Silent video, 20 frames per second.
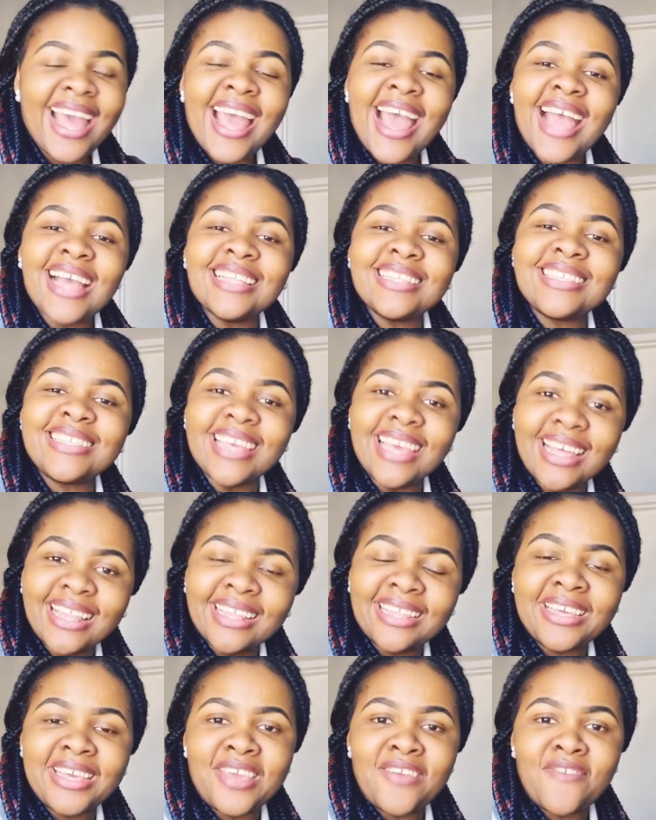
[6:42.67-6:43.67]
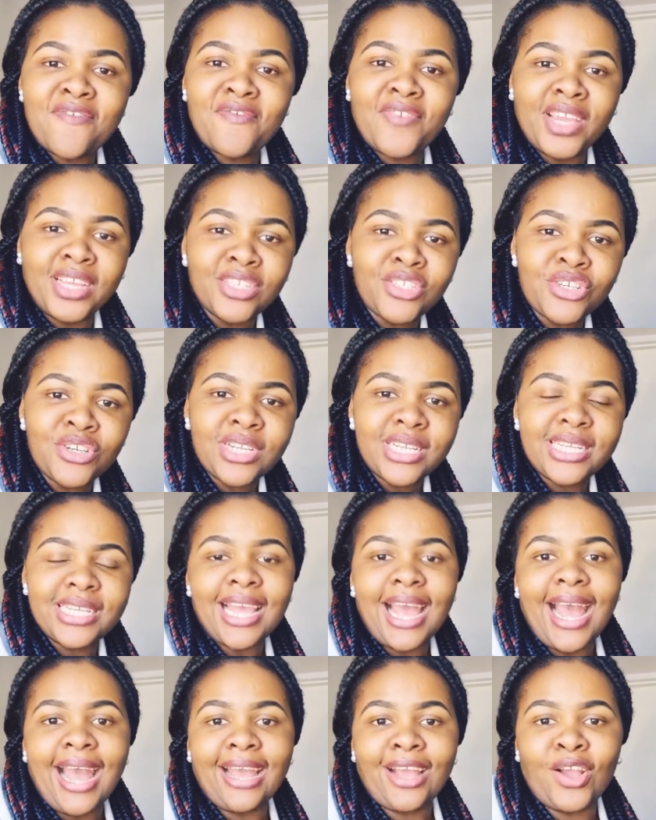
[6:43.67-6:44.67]
Until eventually
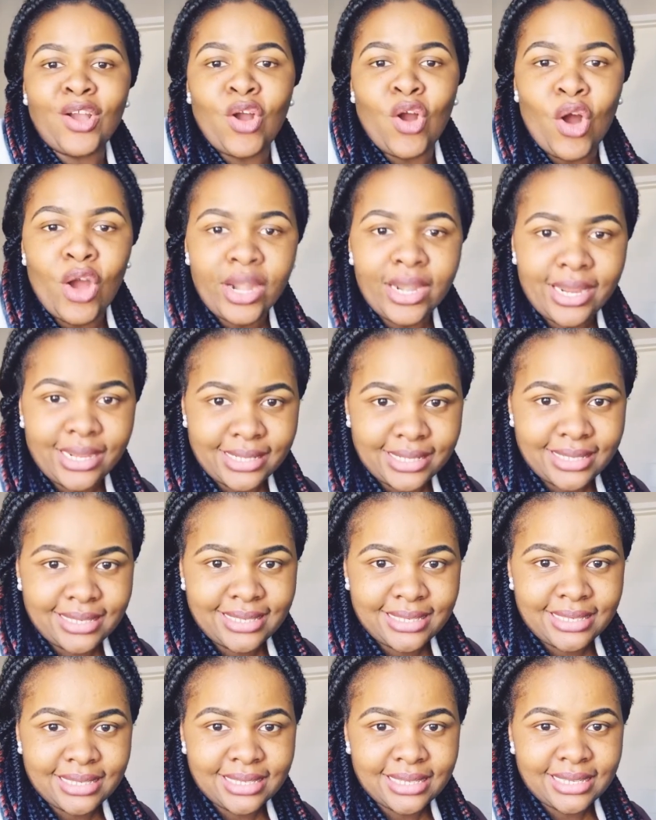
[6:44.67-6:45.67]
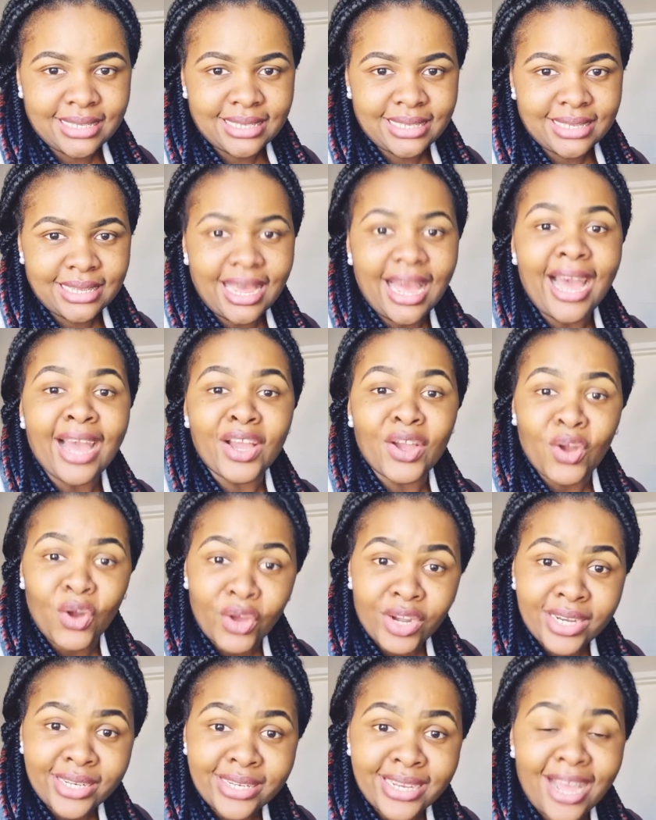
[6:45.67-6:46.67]
I got it.
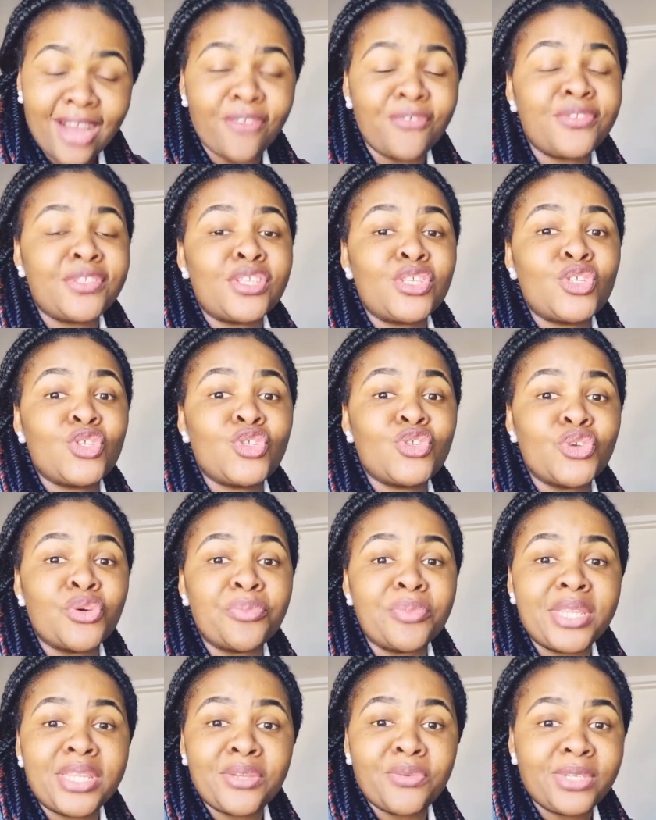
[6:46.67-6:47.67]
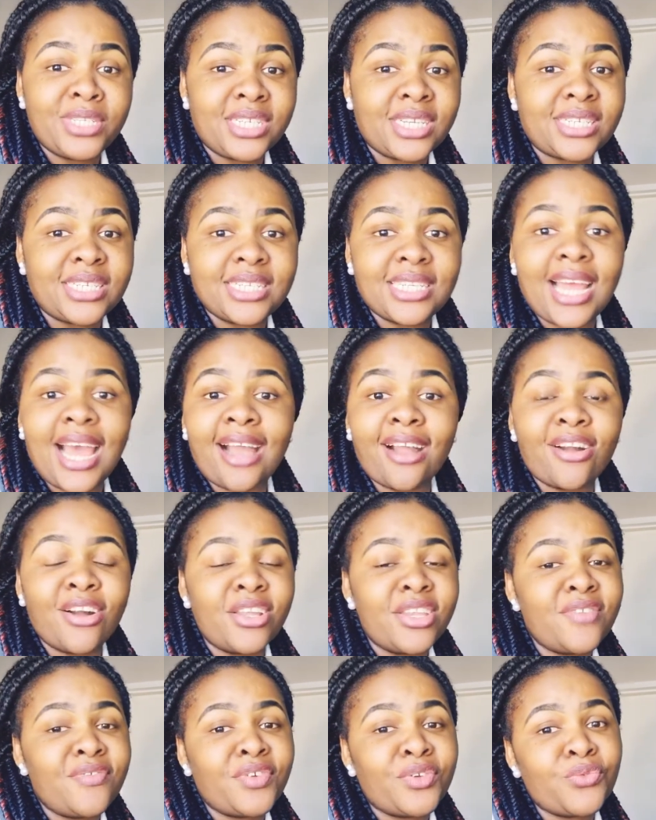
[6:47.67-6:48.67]
After so many rejections. I
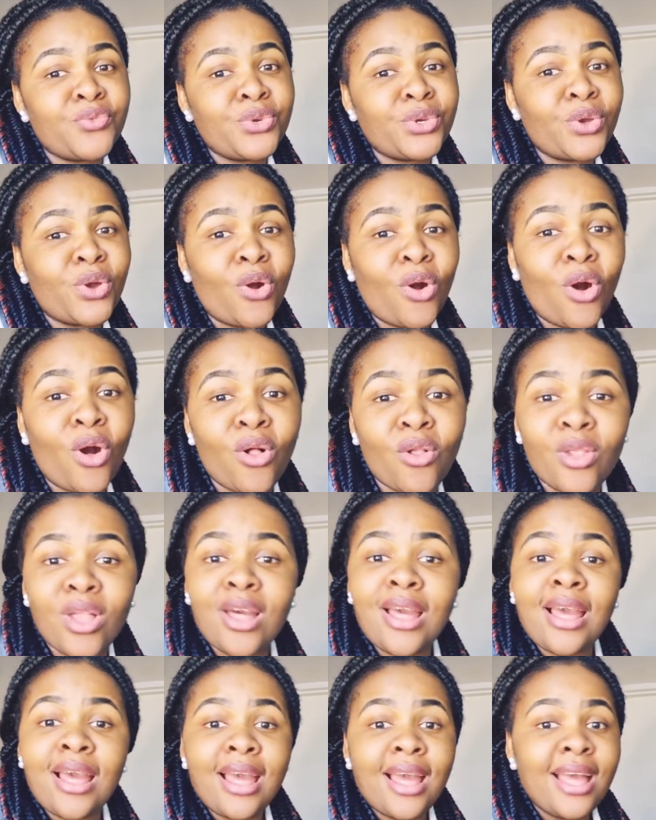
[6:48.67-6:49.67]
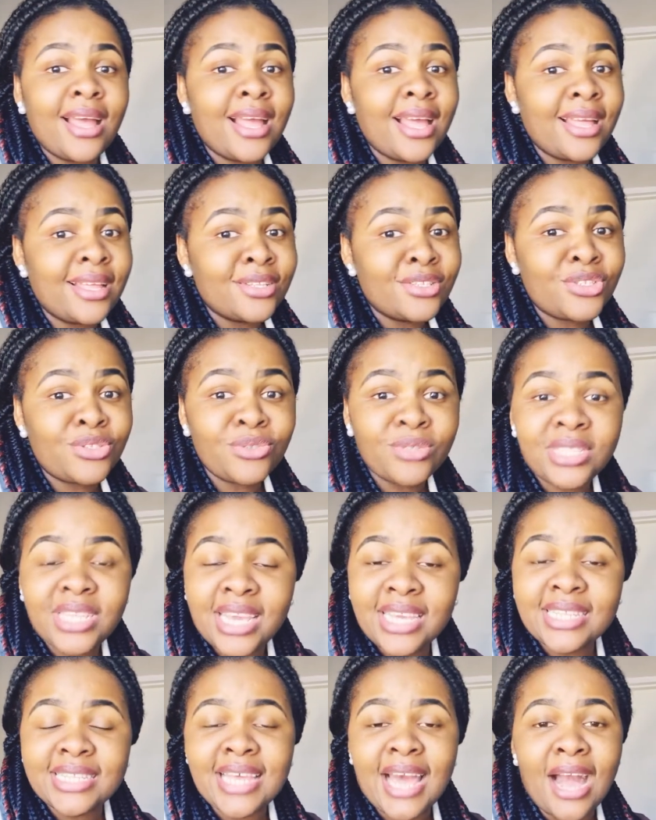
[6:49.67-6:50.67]
can't even recall to
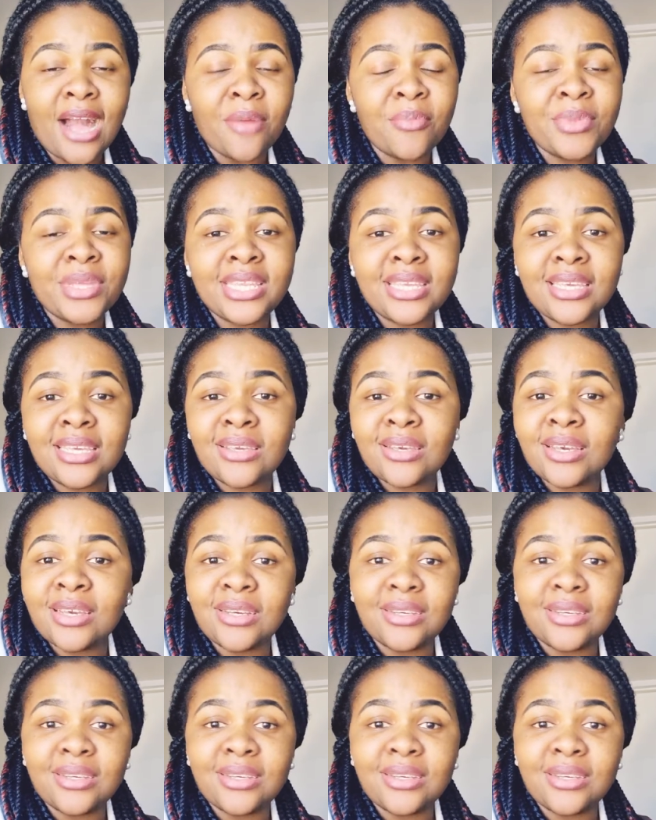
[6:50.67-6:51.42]
date how many